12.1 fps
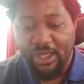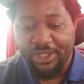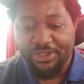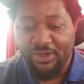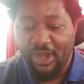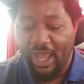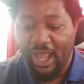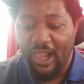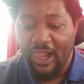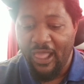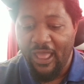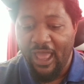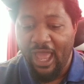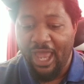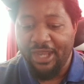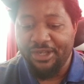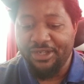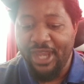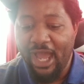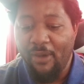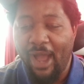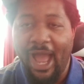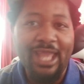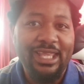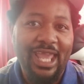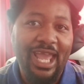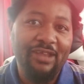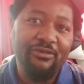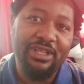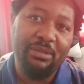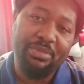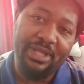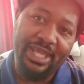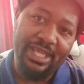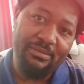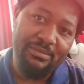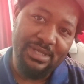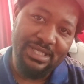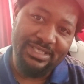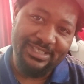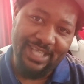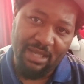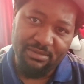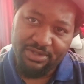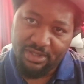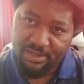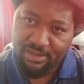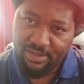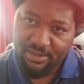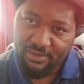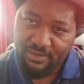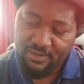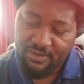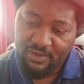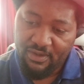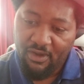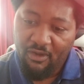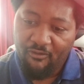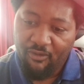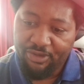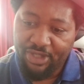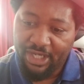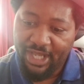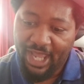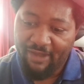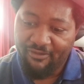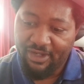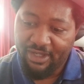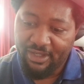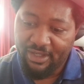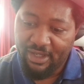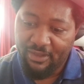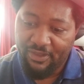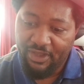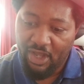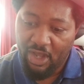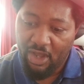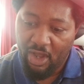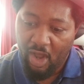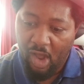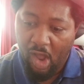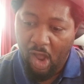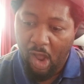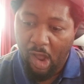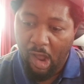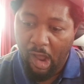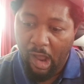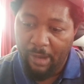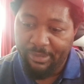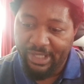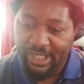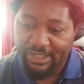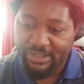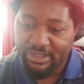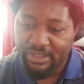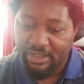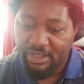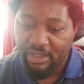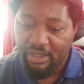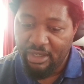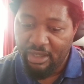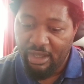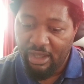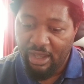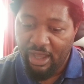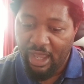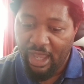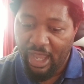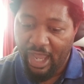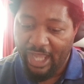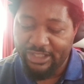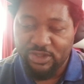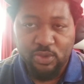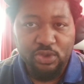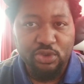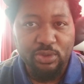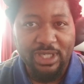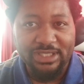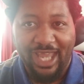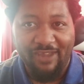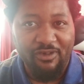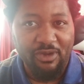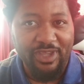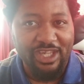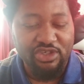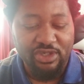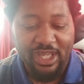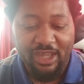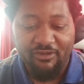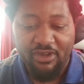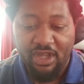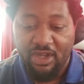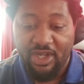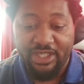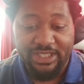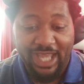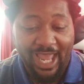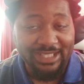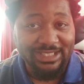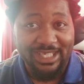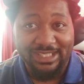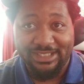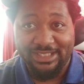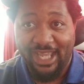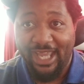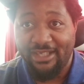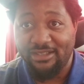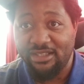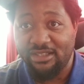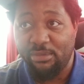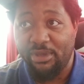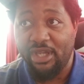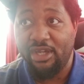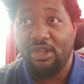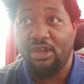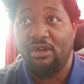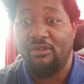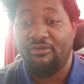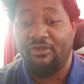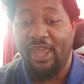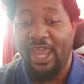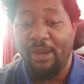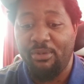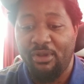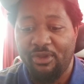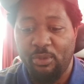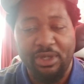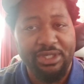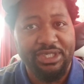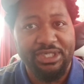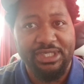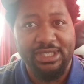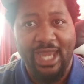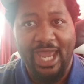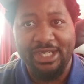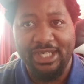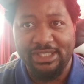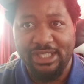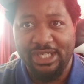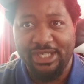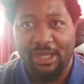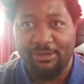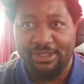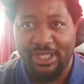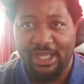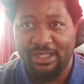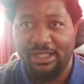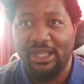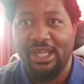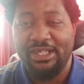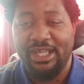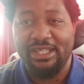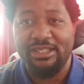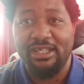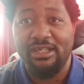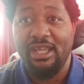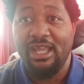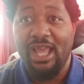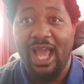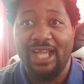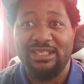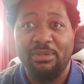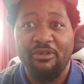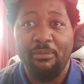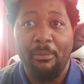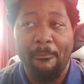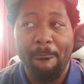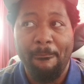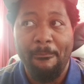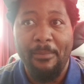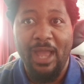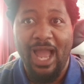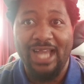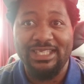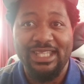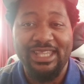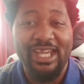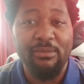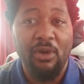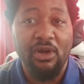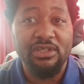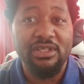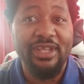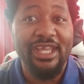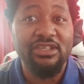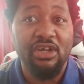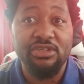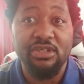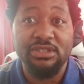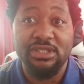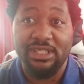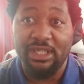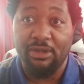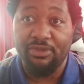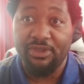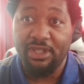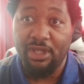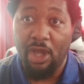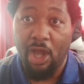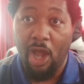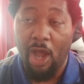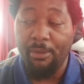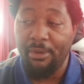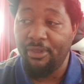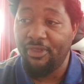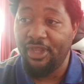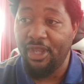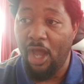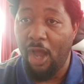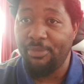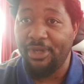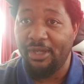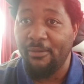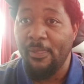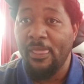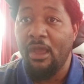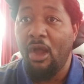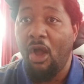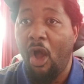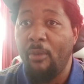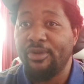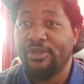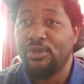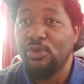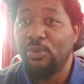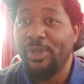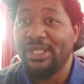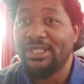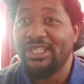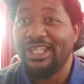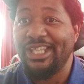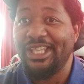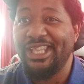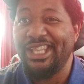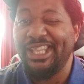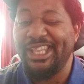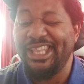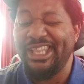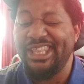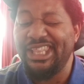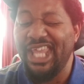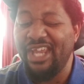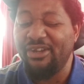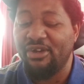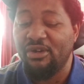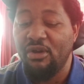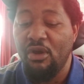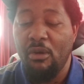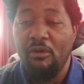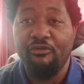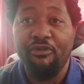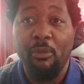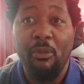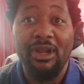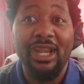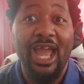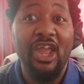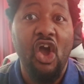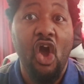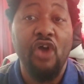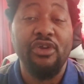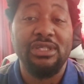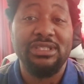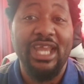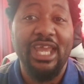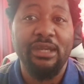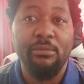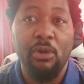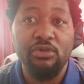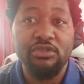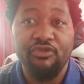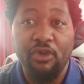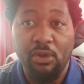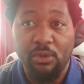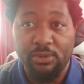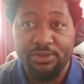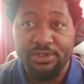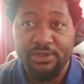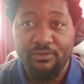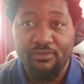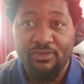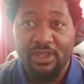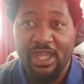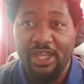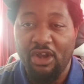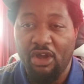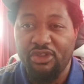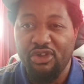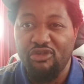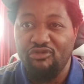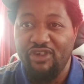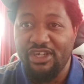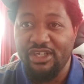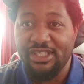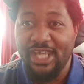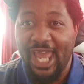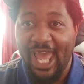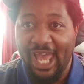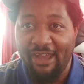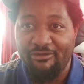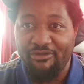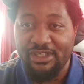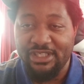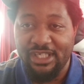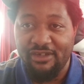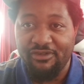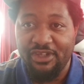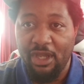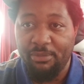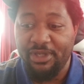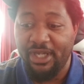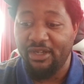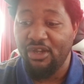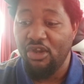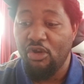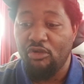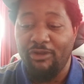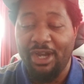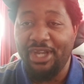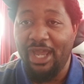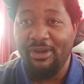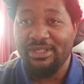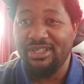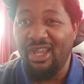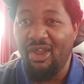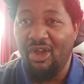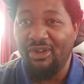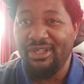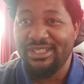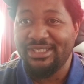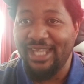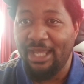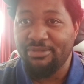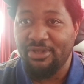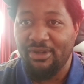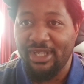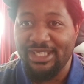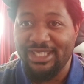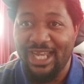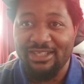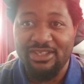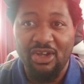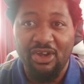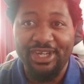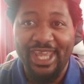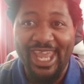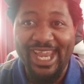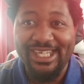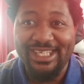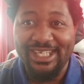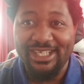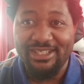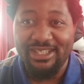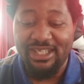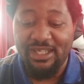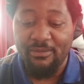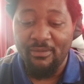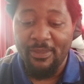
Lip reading: So now I can't really blame Samsung for not having the update as soon as I feel they should have, because as it stands, since the beginning of April, I think we're 9 days in now, 10 days in, actually late March, they started to send out the update. Almost 2 weeks later, from what I understand, most Folds in other regions have received the update. Right now, it's not on Samsung, it's actually on AT&T.